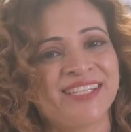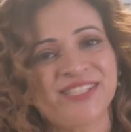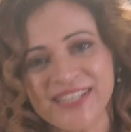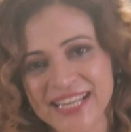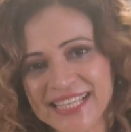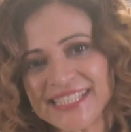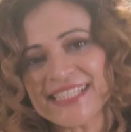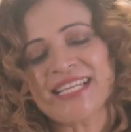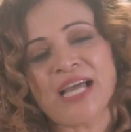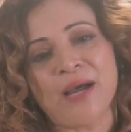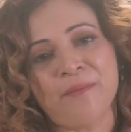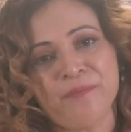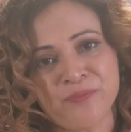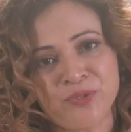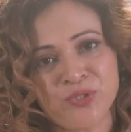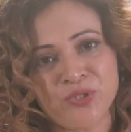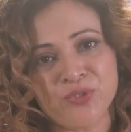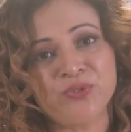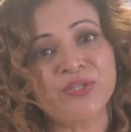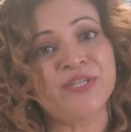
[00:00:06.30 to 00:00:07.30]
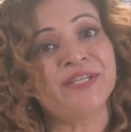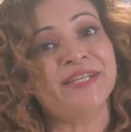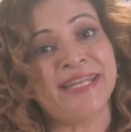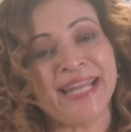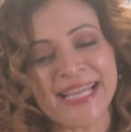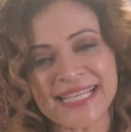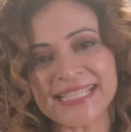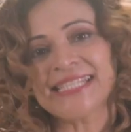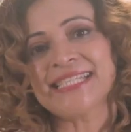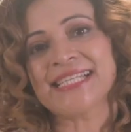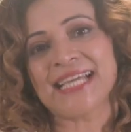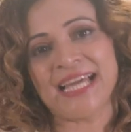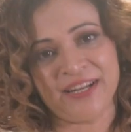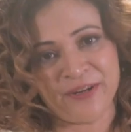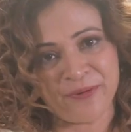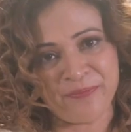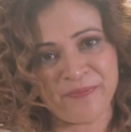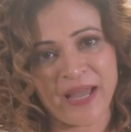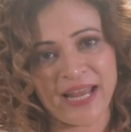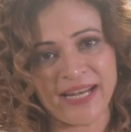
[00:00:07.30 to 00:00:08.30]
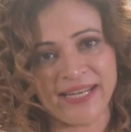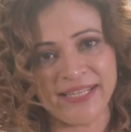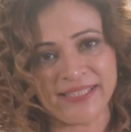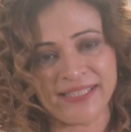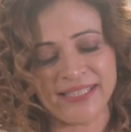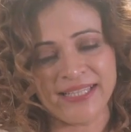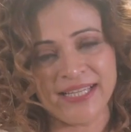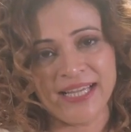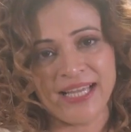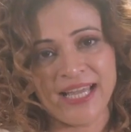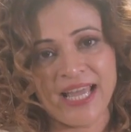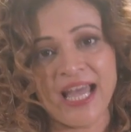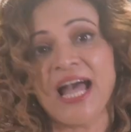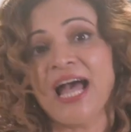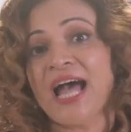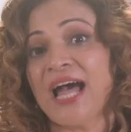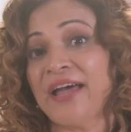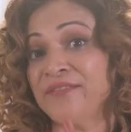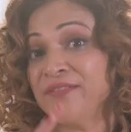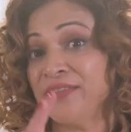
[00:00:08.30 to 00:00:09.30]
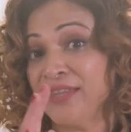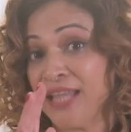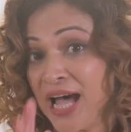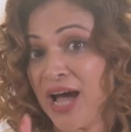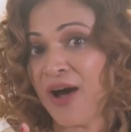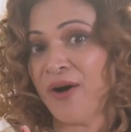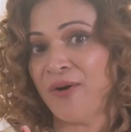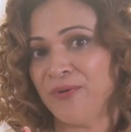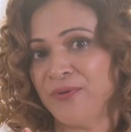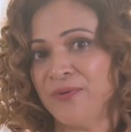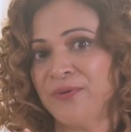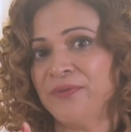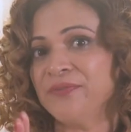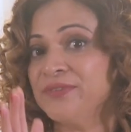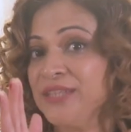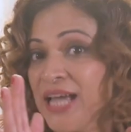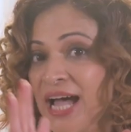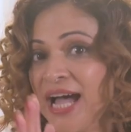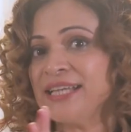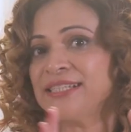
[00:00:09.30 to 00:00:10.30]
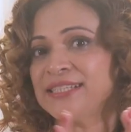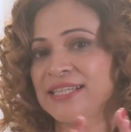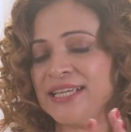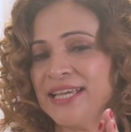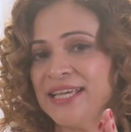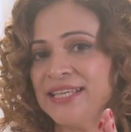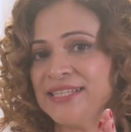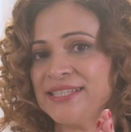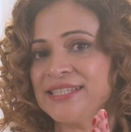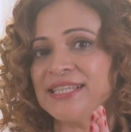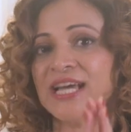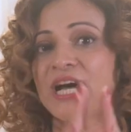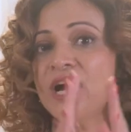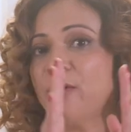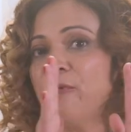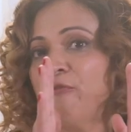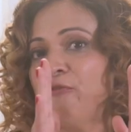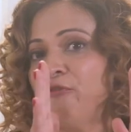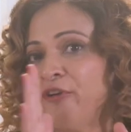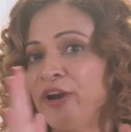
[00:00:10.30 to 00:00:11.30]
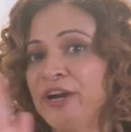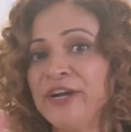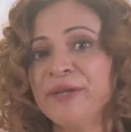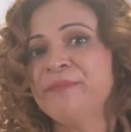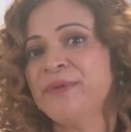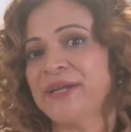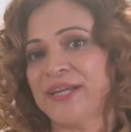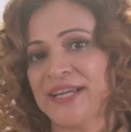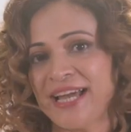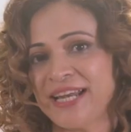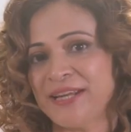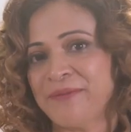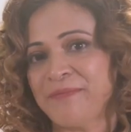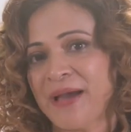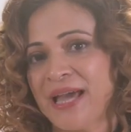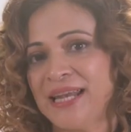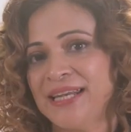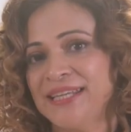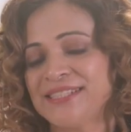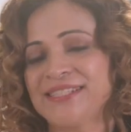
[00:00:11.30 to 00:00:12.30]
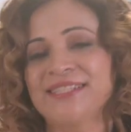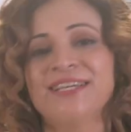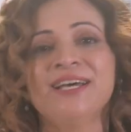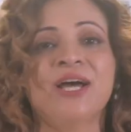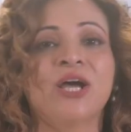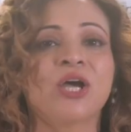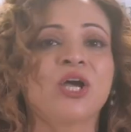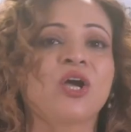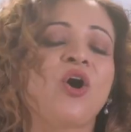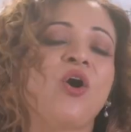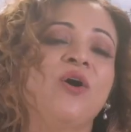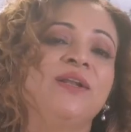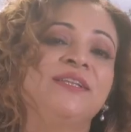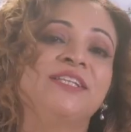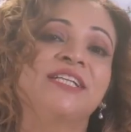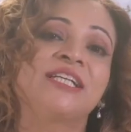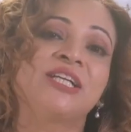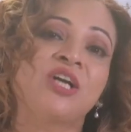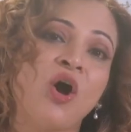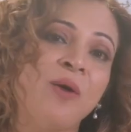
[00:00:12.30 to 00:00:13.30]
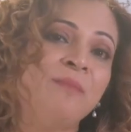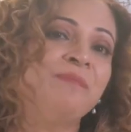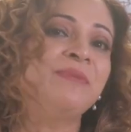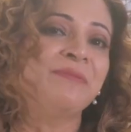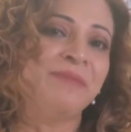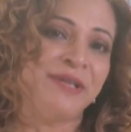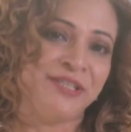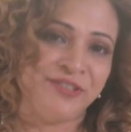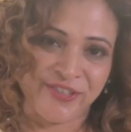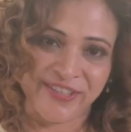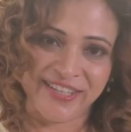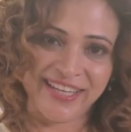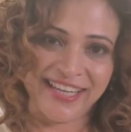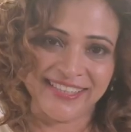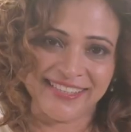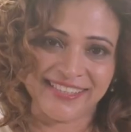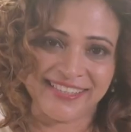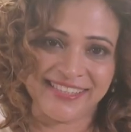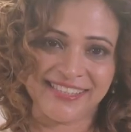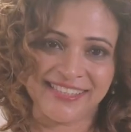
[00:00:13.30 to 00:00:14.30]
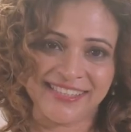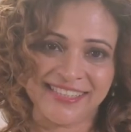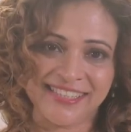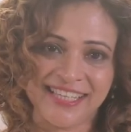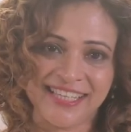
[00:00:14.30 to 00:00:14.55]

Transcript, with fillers: So let's come to the next color palette. And now that is a very big color palette called the complementary colors.